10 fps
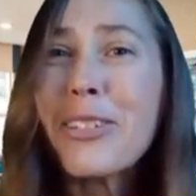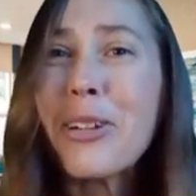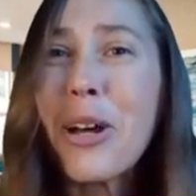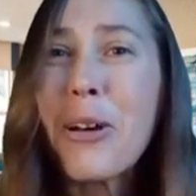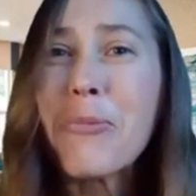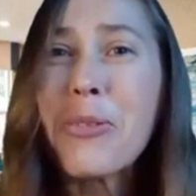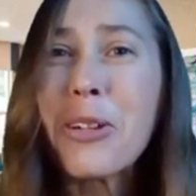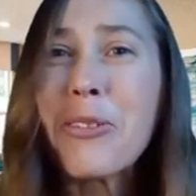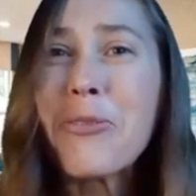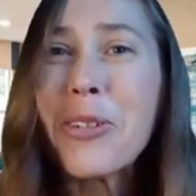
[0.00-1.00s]
So I'm
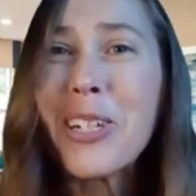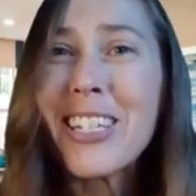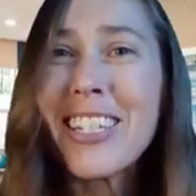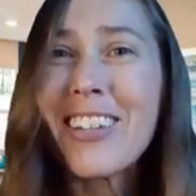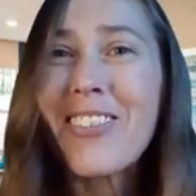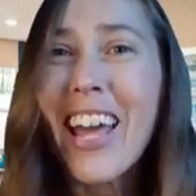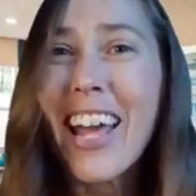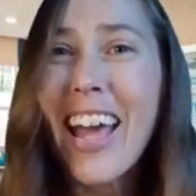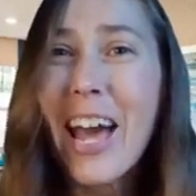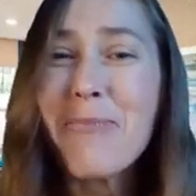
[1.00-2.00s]
looking forward to see if
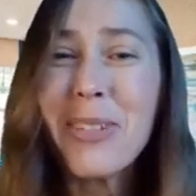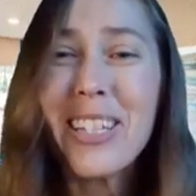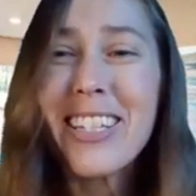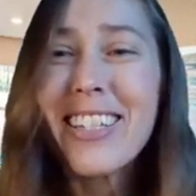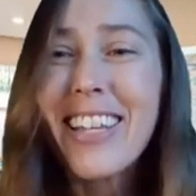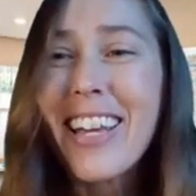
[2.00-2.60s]
that happens.